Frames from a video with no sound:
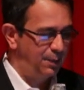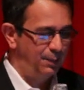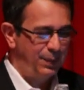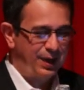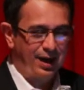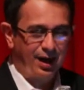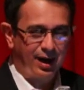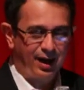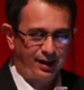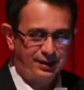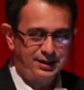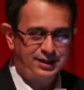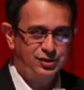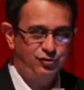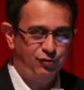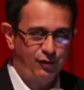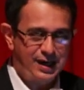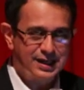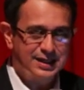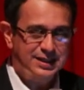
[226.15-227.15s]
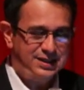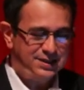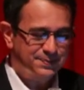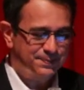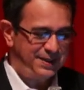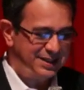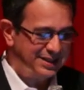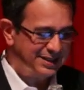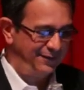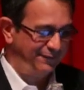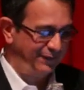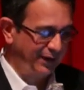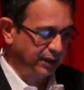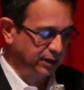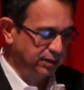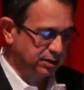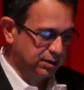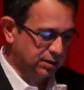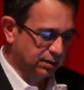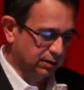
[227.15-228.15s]
But are these really
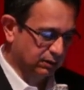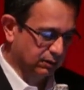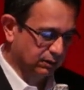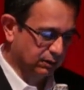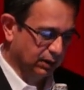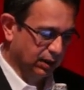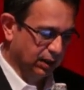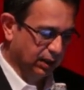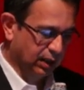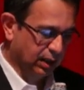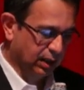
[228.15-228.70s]
specific to